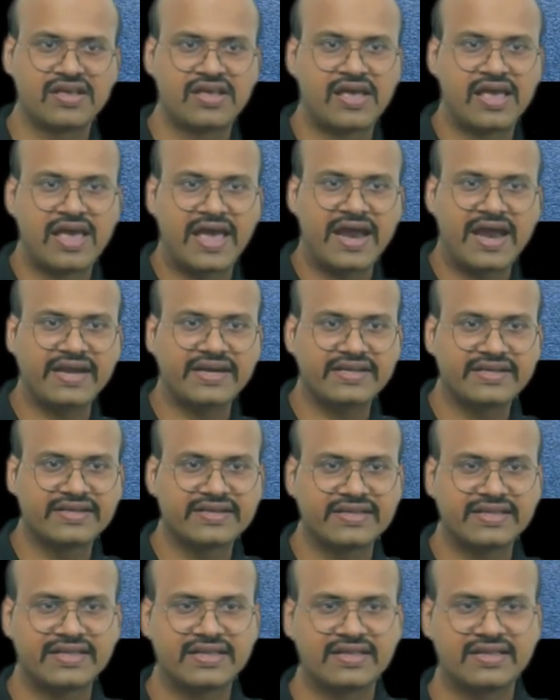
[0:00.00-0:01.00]
and
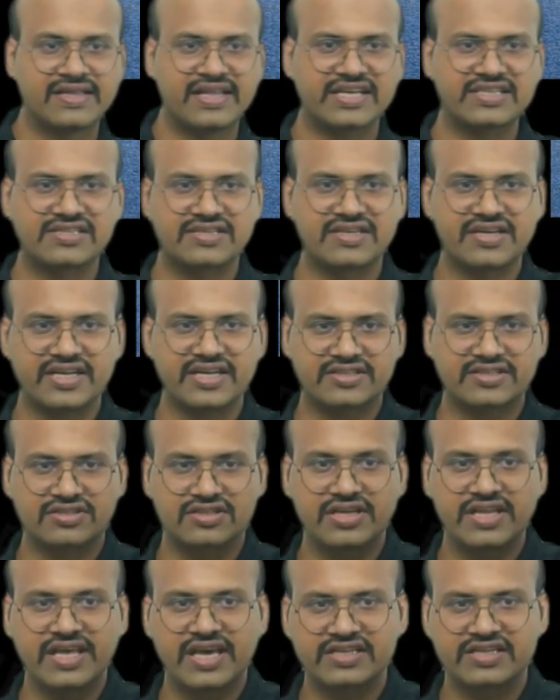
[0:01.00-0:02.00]
they are
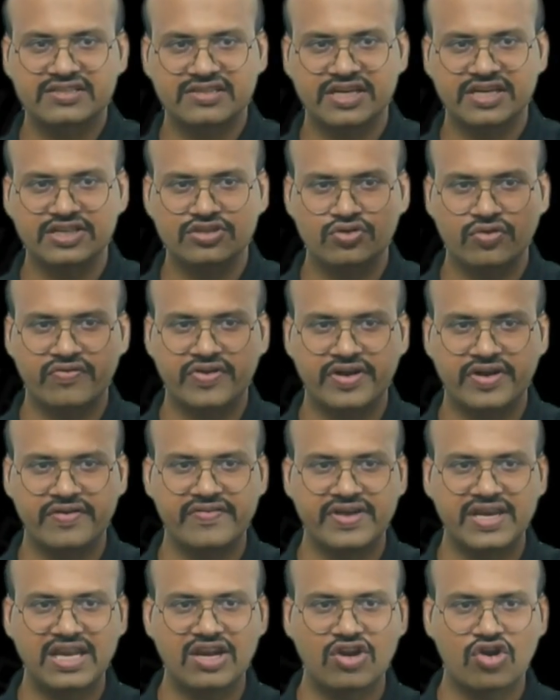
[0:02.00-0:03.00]
stretched over a
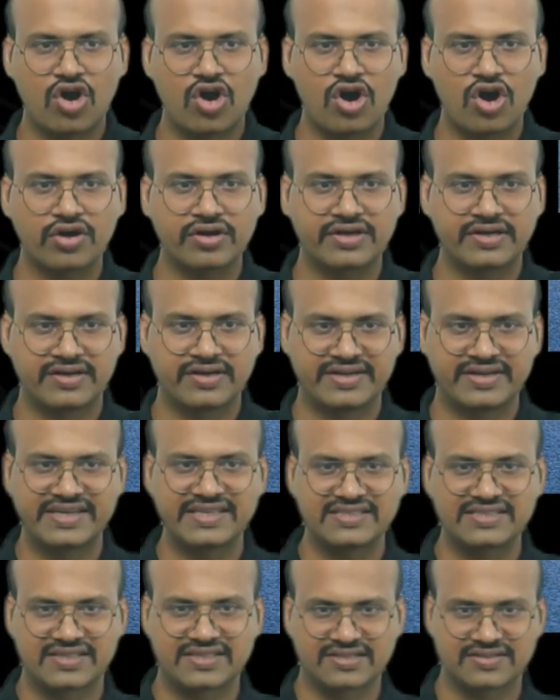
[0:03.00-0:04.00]
very long
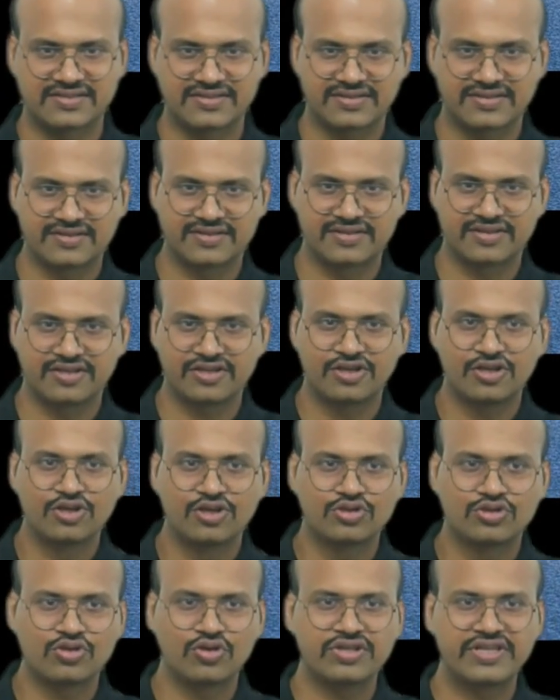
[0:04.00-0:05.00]
distance.
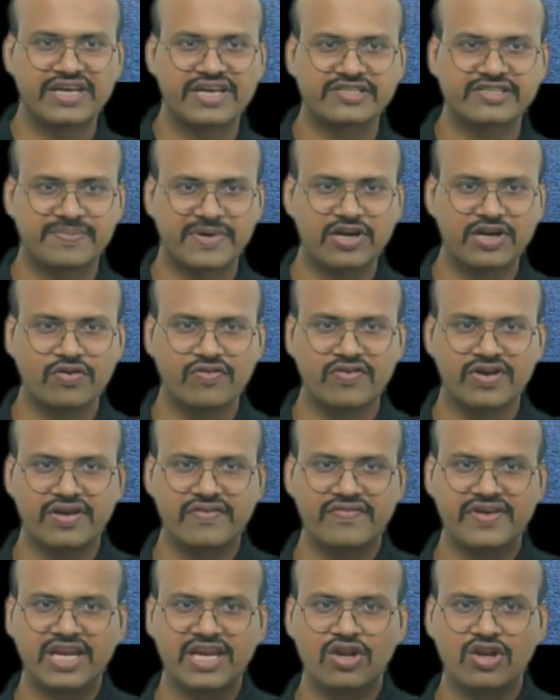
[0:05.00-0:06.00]
So they are spread over a
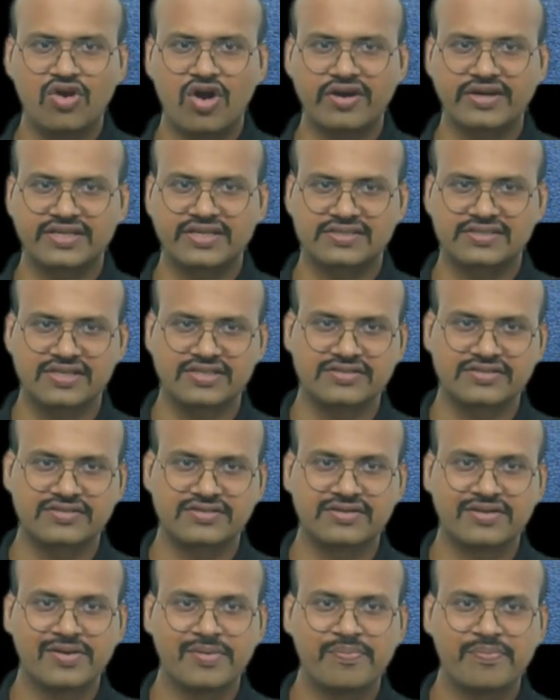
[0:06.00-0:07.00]
very long distance.
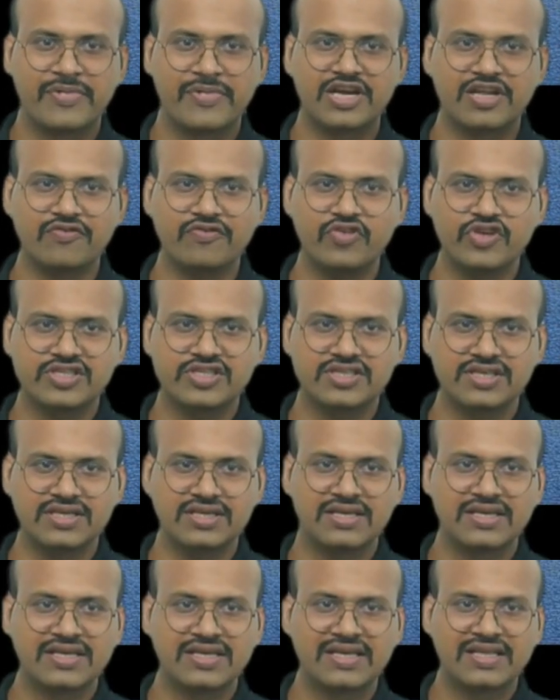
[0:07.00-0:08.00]
But if you see,
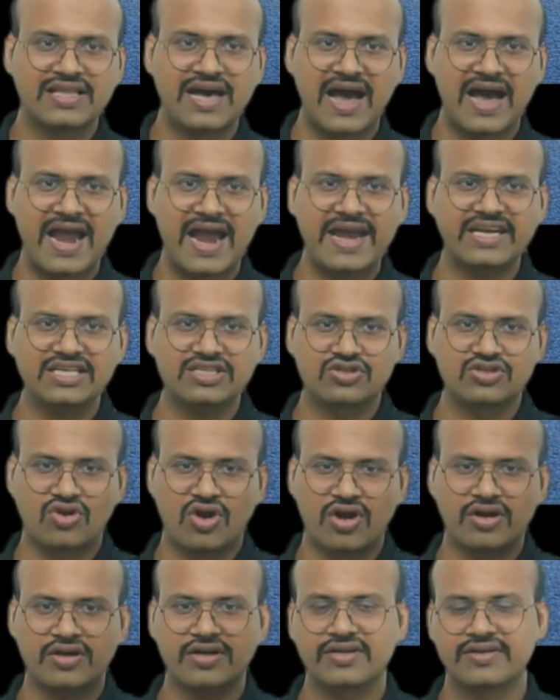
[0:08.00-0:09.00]
the height is
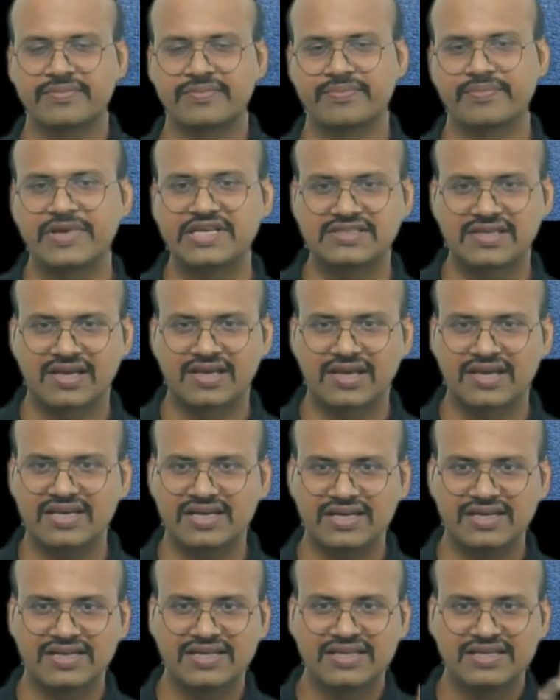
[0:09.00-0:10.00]
not basically
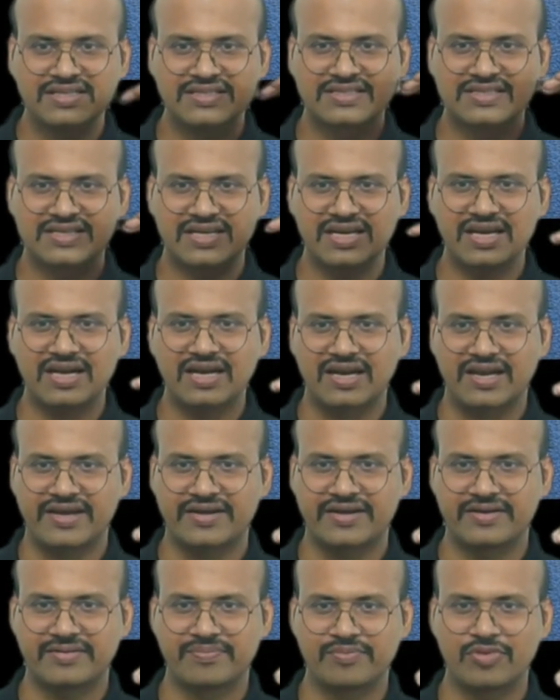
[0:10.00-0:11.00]
a straight
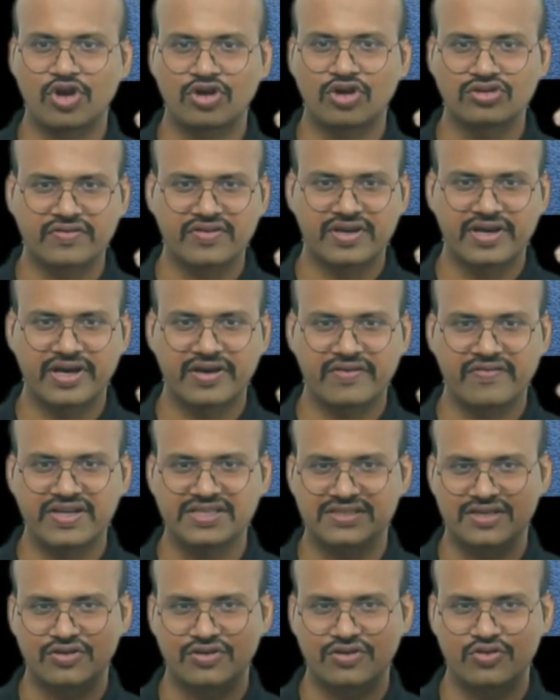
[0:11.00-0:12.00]
line because of the
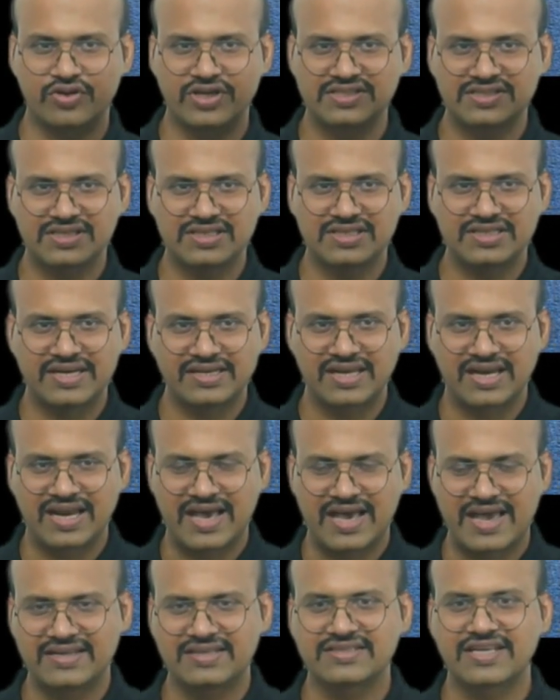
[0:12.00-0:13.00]
curvature. You can see that the
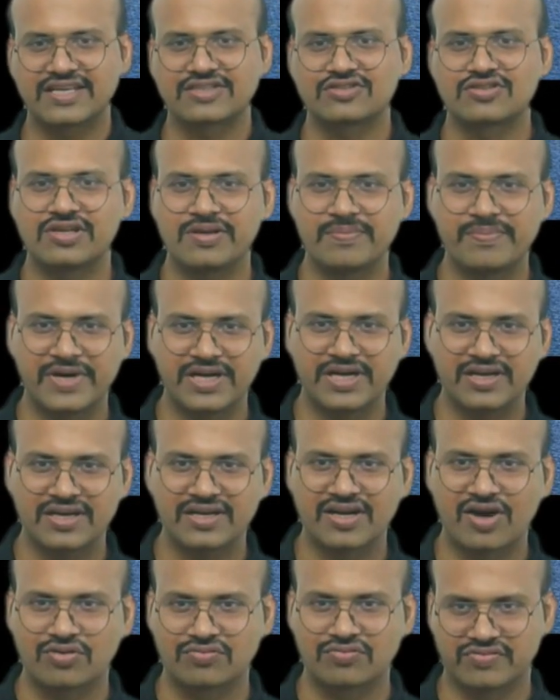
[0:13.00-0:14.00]
line is actually bending
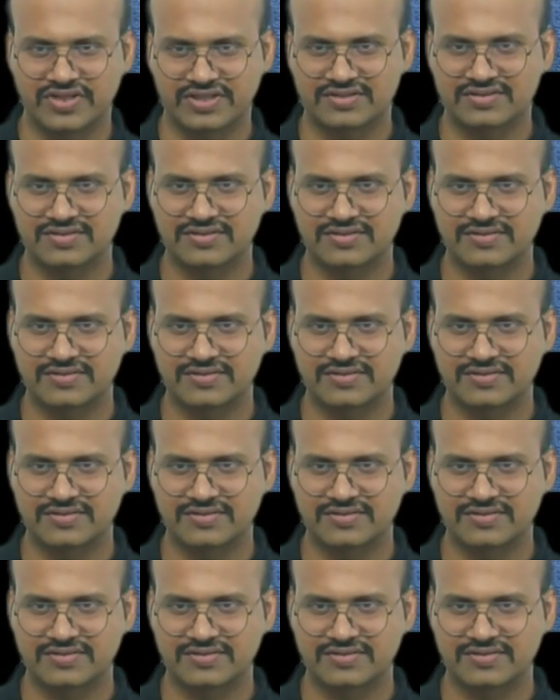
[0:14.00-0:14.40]
downwards.